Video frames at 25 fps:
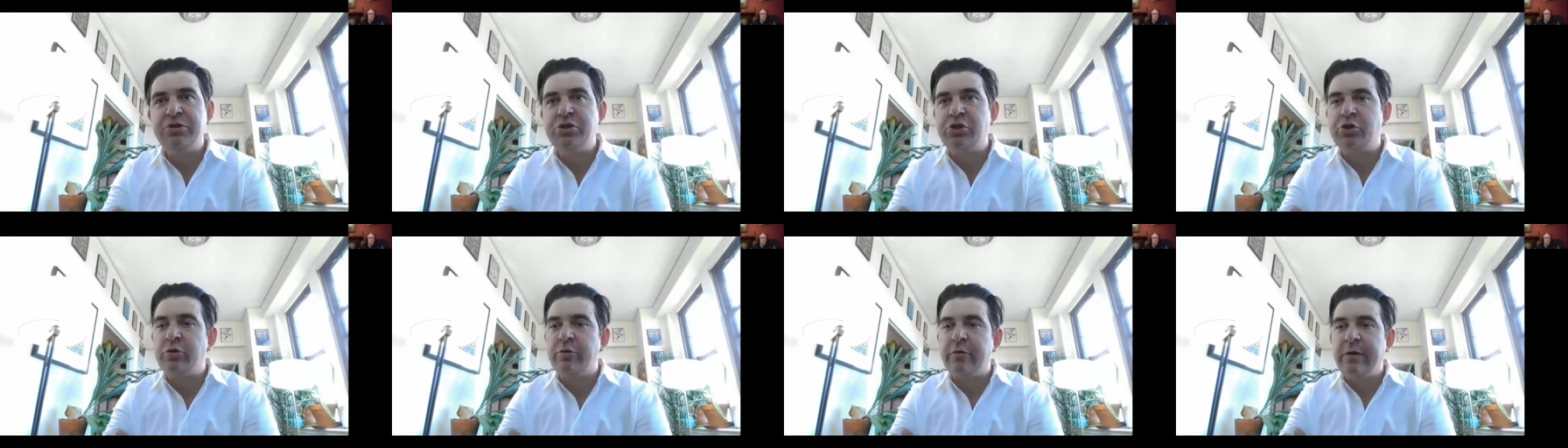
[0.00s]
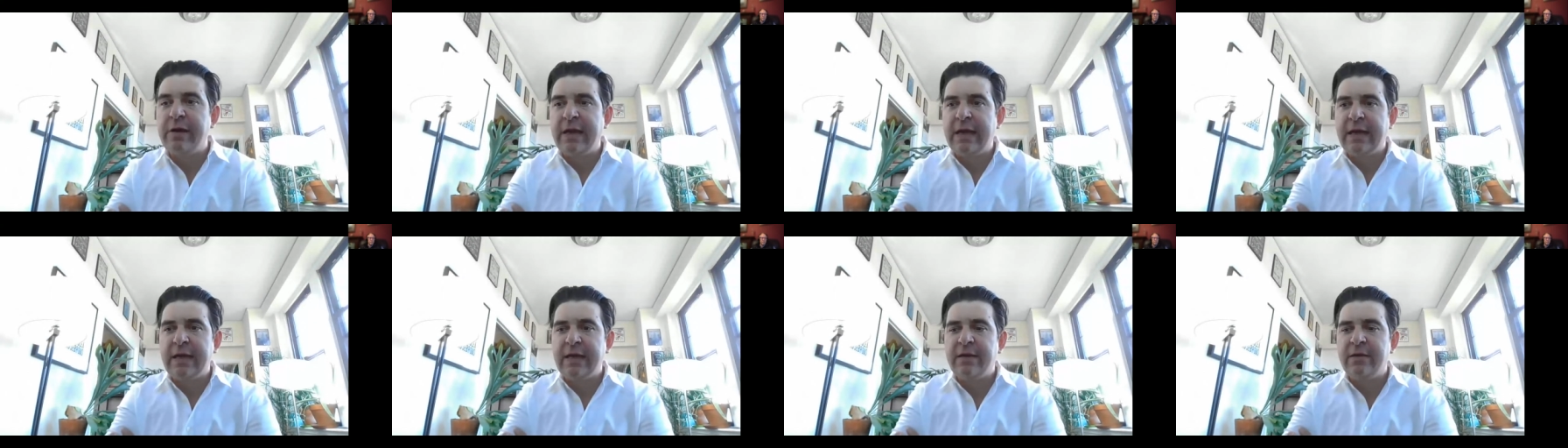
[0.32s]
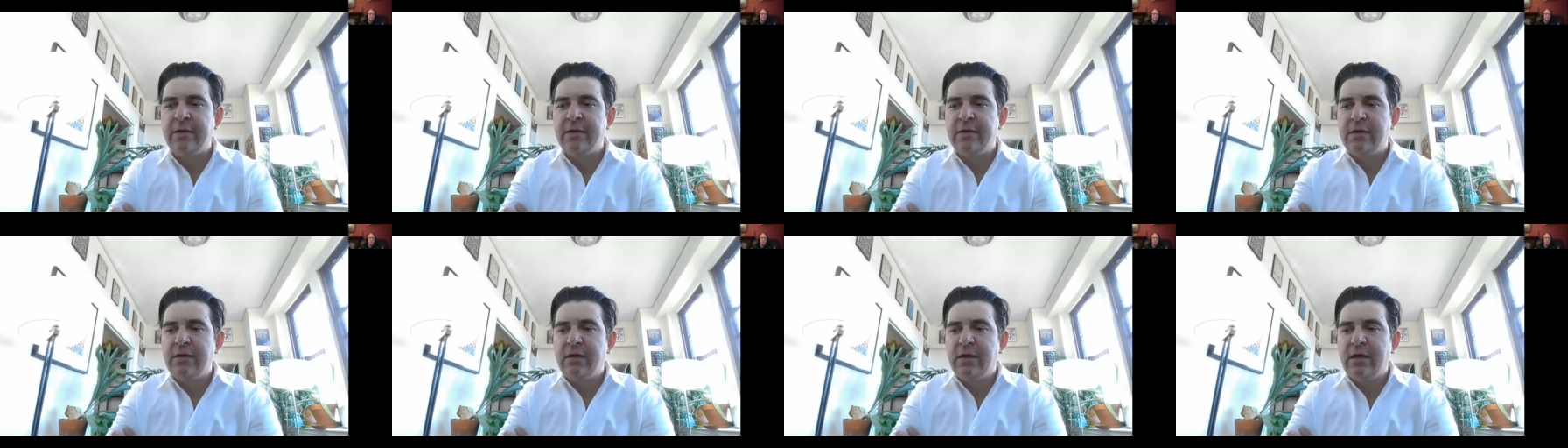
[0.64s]

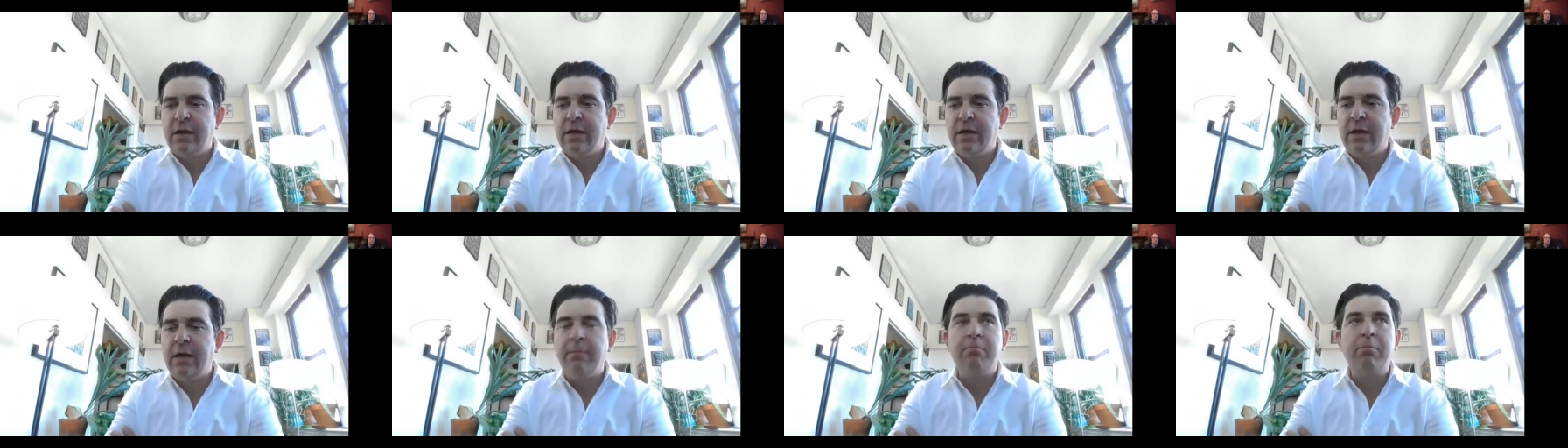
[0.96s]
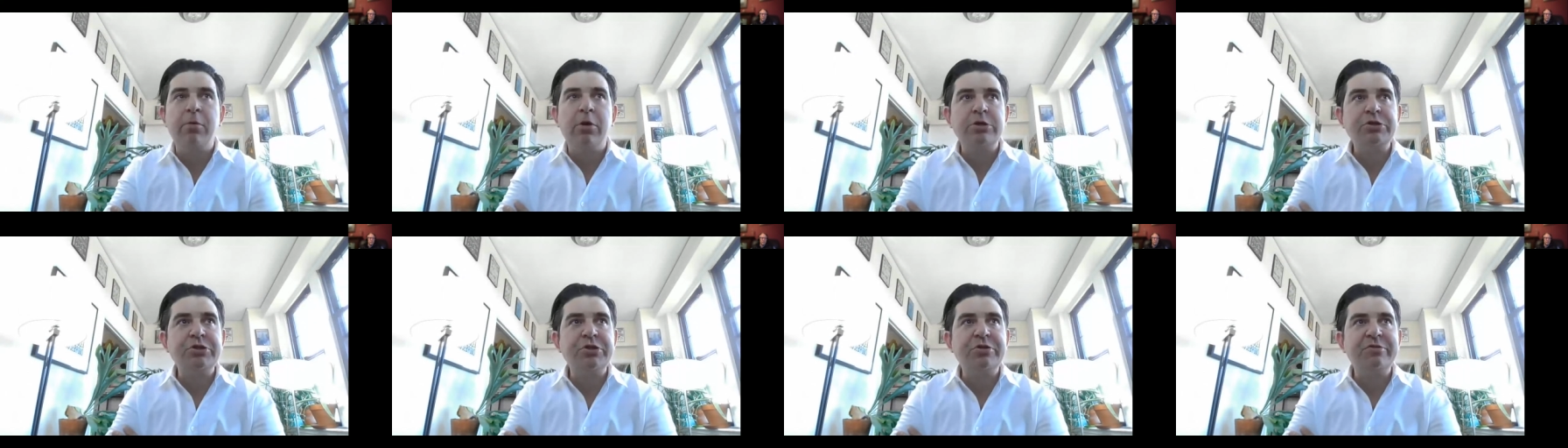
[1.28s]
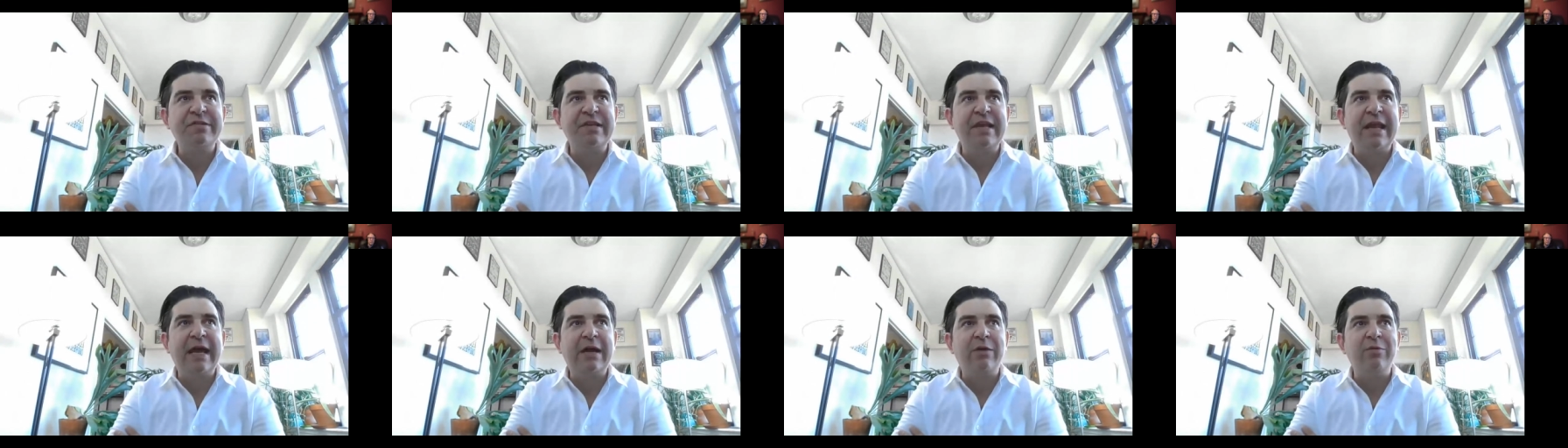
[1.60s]
during uh,
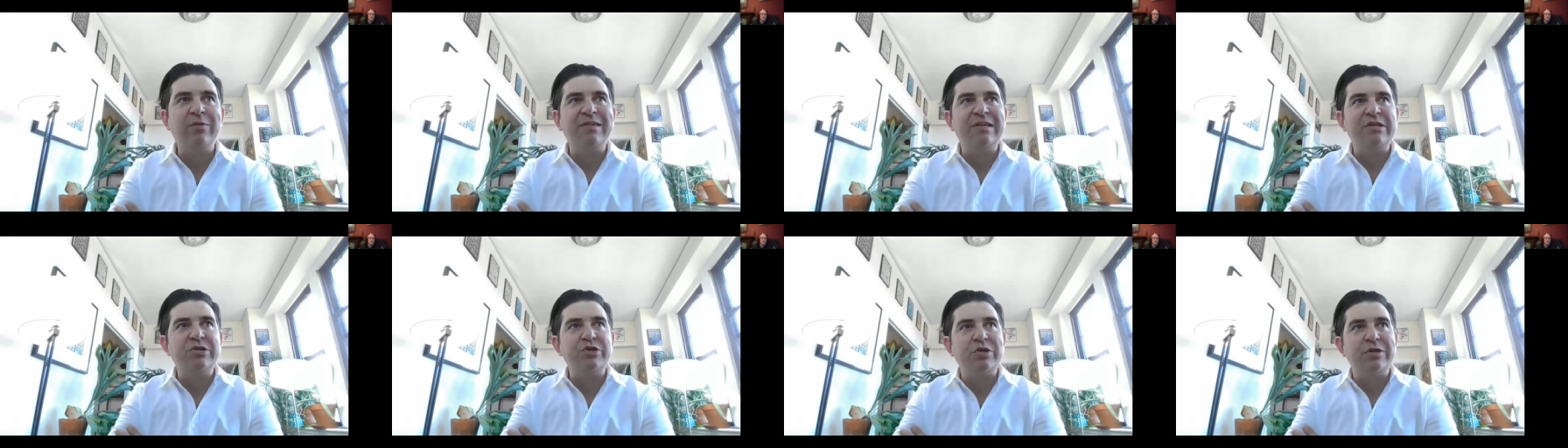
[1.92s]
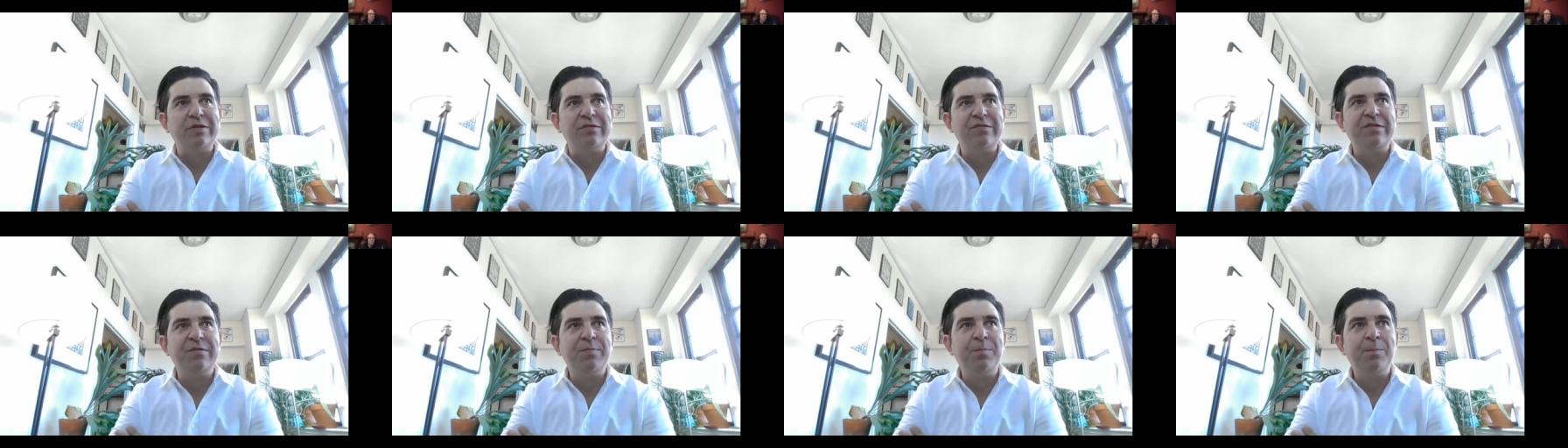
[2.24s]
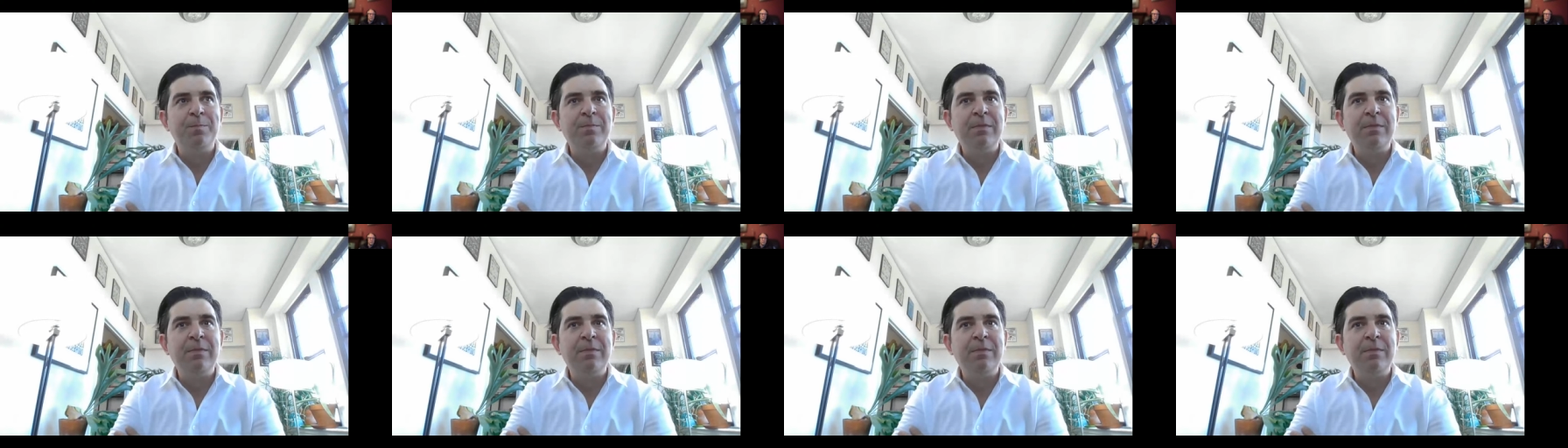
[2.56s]
mergers and acquisitions,